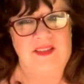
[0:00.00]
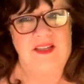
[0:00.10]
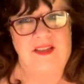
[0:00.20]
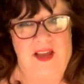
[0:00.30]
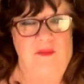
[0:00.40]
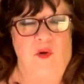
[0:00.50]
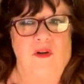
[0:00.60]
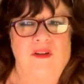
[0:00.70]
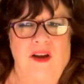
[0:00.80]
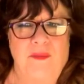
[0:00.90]
is that a
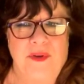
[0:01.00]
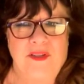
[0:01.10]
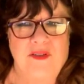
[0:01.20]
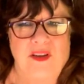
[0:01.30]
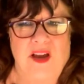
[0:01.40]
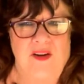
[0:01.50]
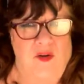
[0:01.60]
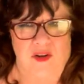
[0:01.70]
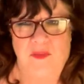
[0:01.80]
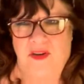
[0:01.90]
moral compass? I
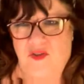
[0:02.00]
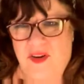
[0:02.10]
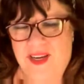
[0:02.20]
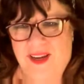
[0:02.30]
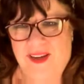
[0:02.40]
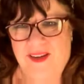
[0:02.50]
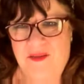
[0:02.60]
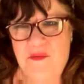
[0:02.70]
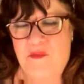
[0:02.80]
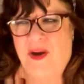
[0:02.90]
know you've been
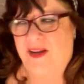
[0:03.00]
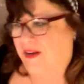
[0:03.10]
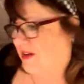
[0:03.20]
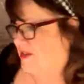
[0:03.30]
drinking, but